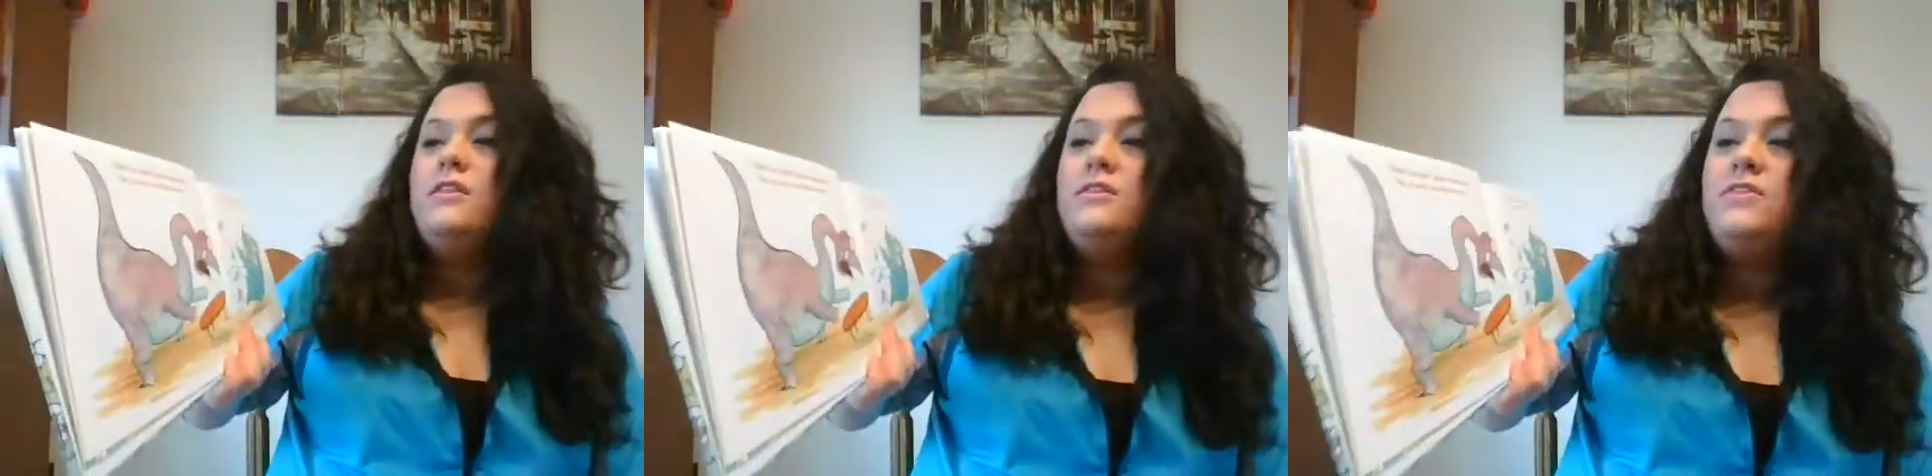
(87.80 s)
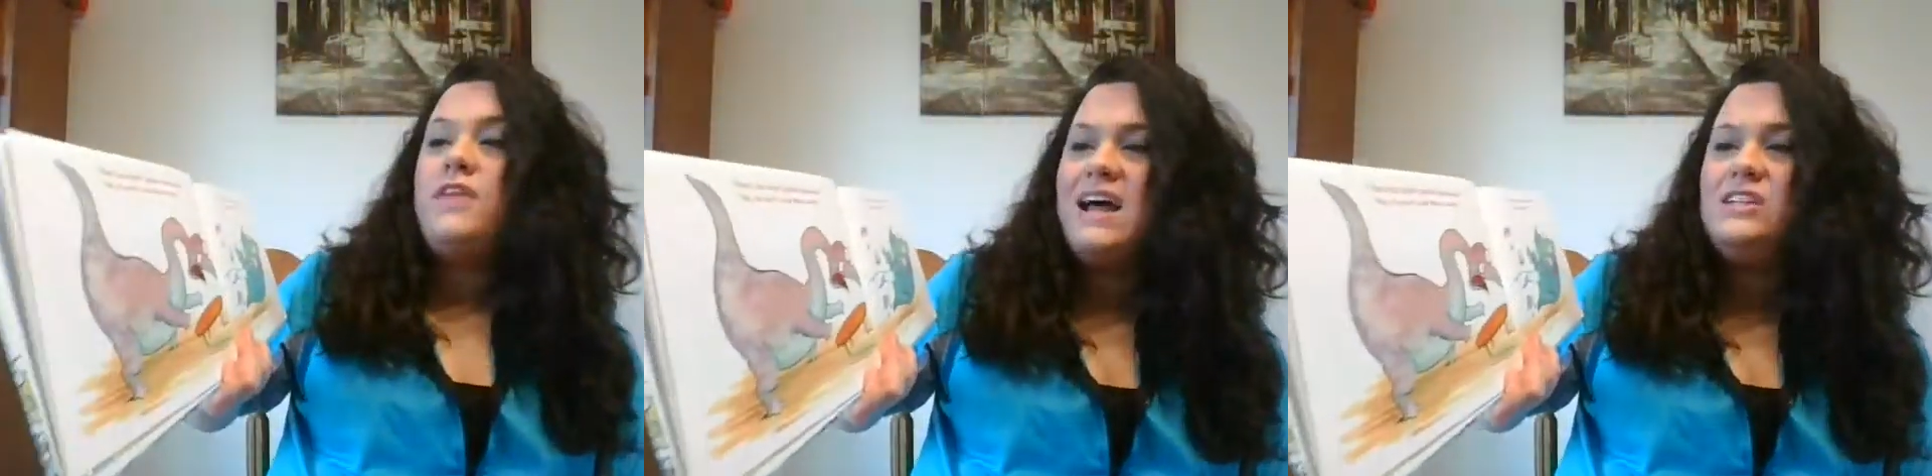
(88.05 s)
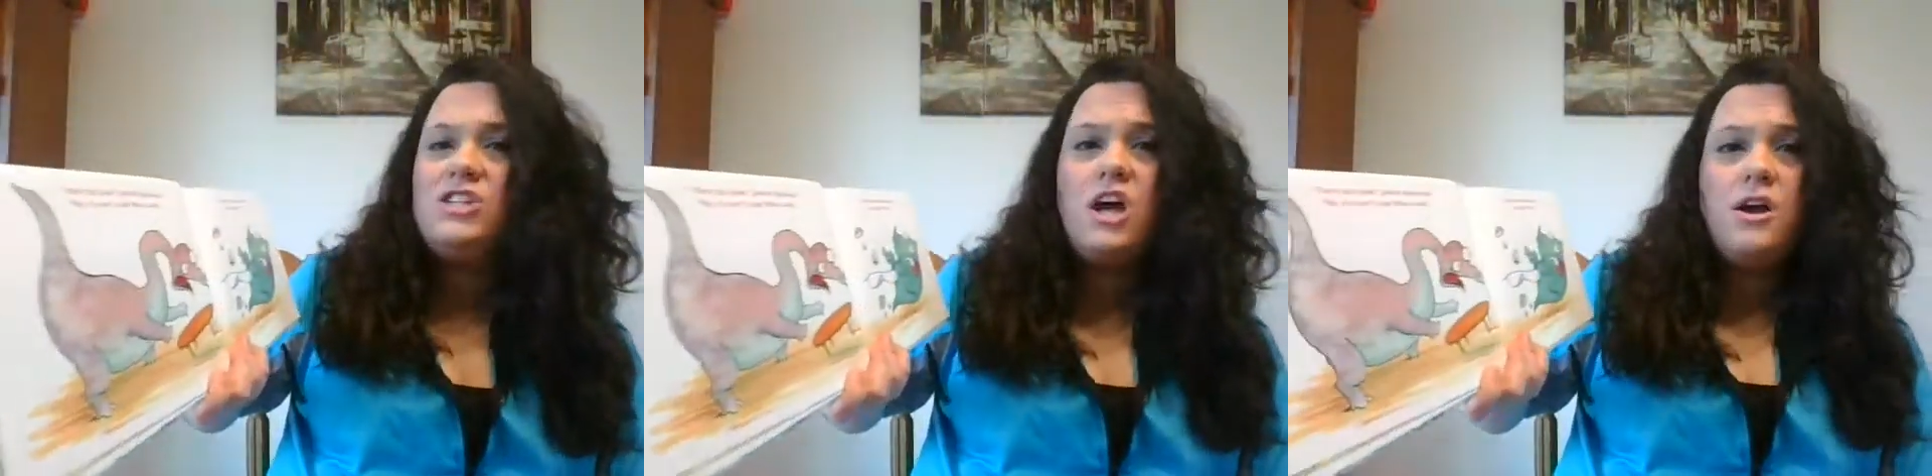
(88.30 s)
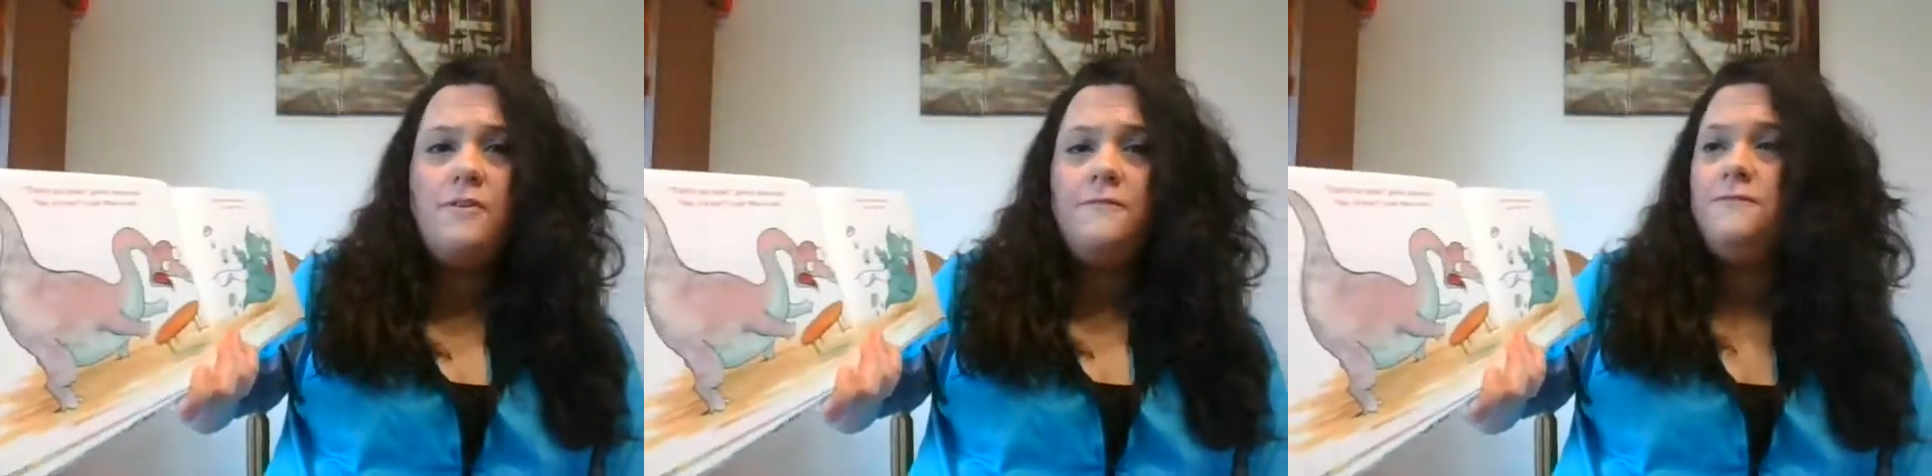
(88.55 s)
That's
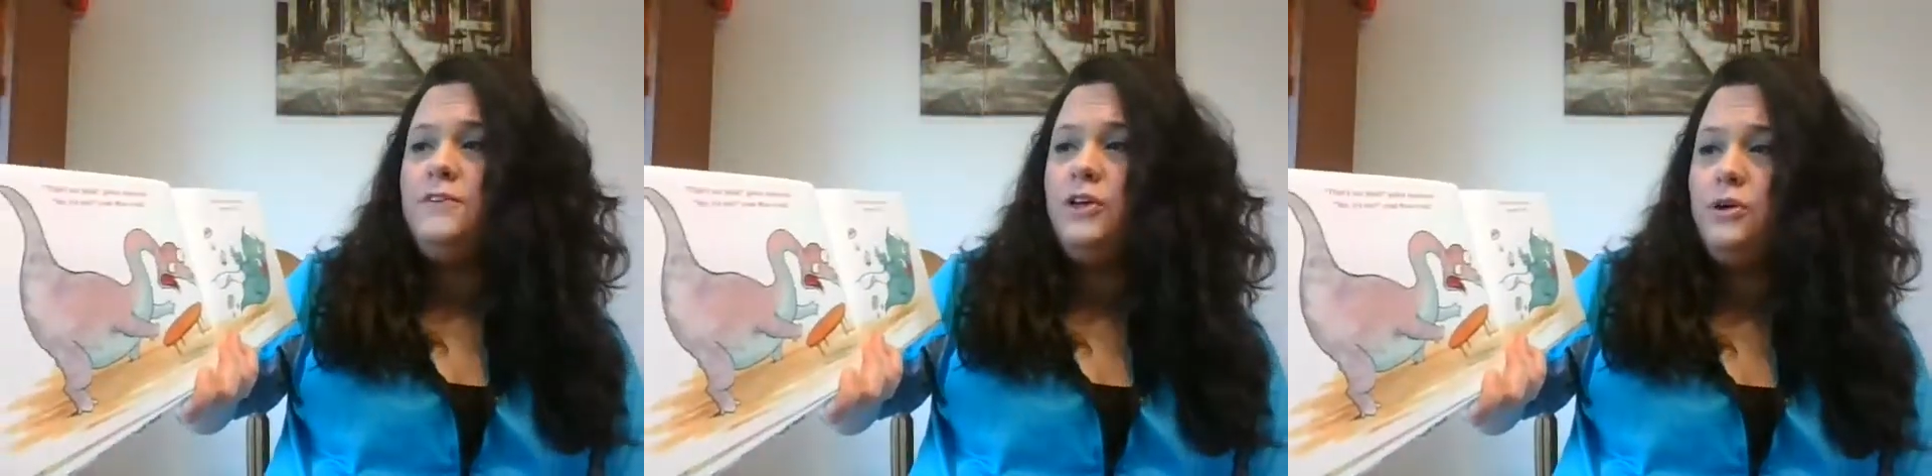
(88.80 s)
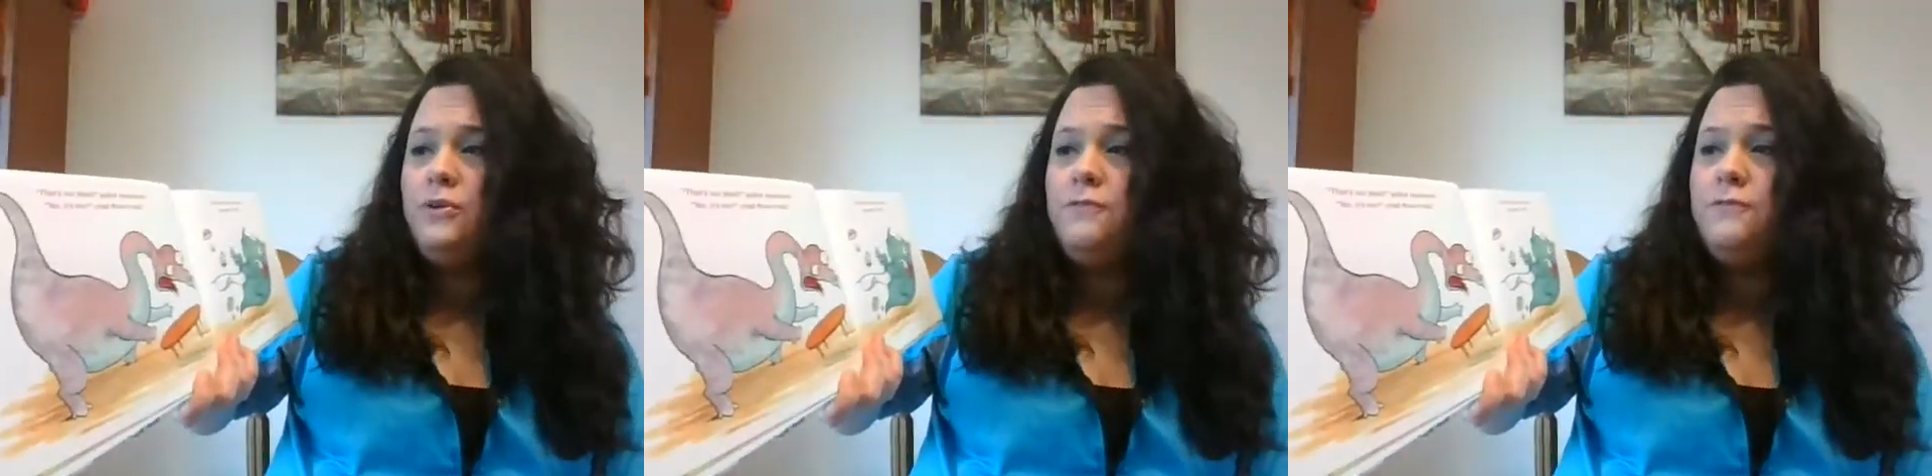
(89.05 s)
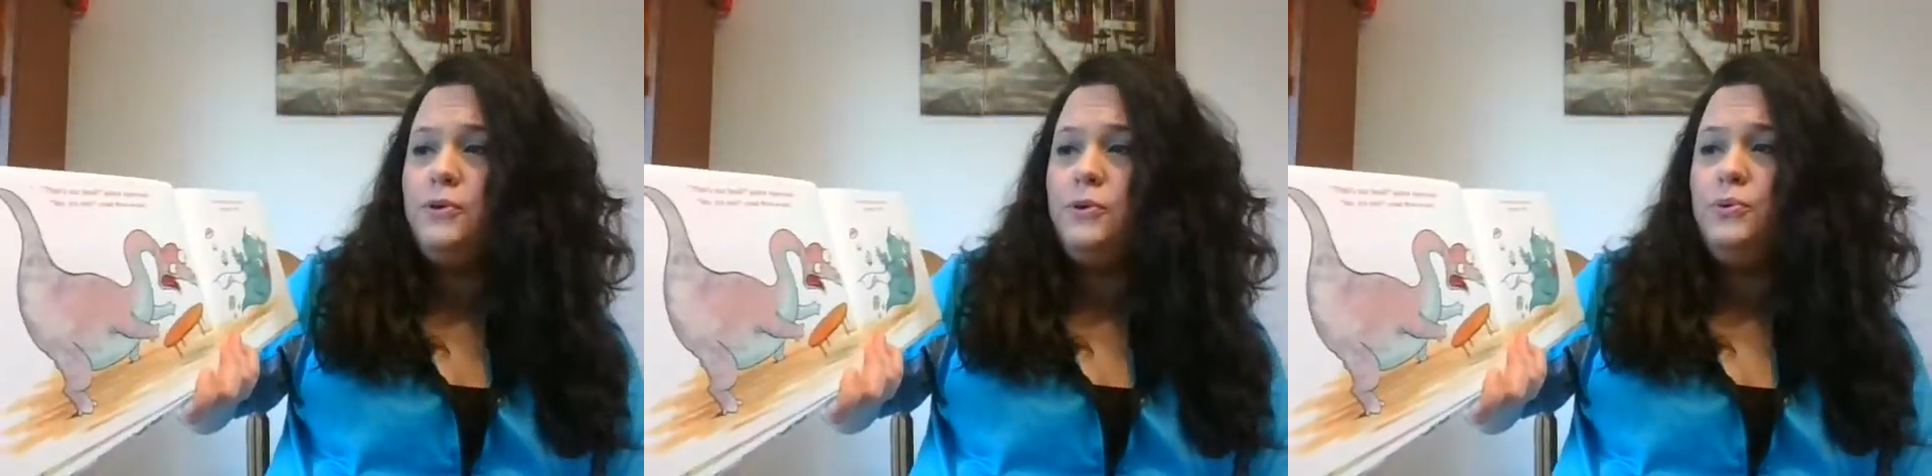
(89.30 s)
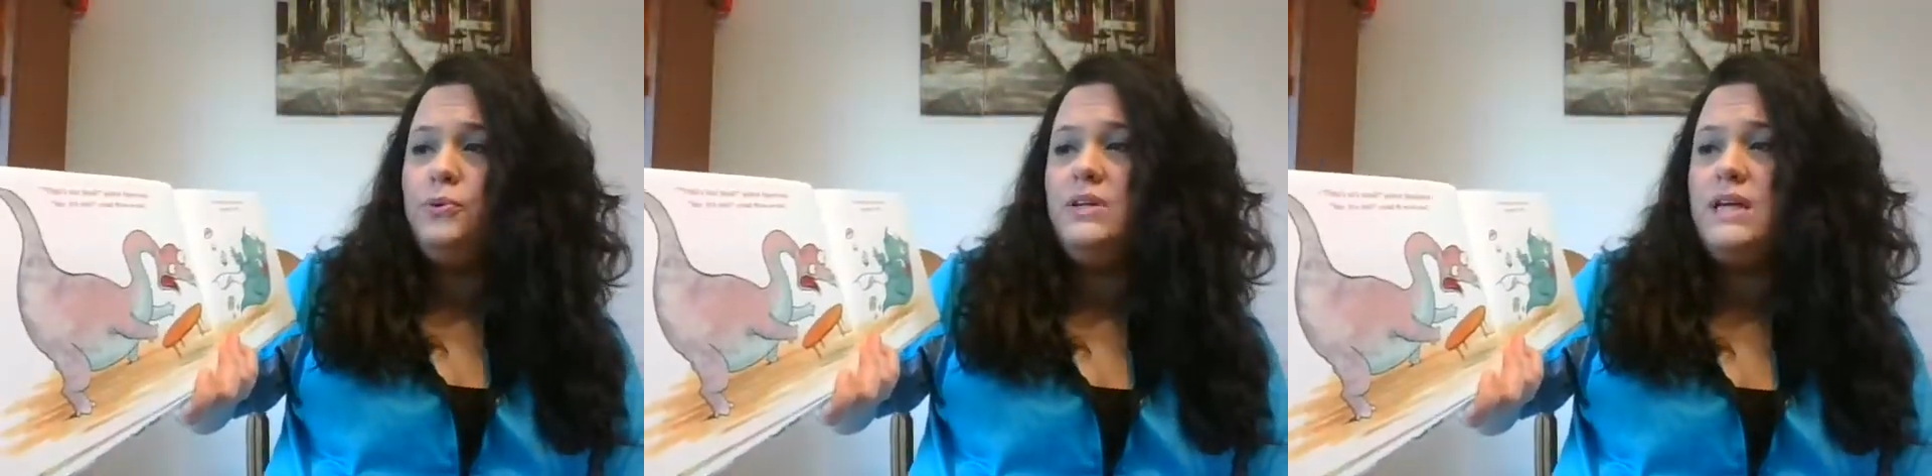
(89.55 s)
our food,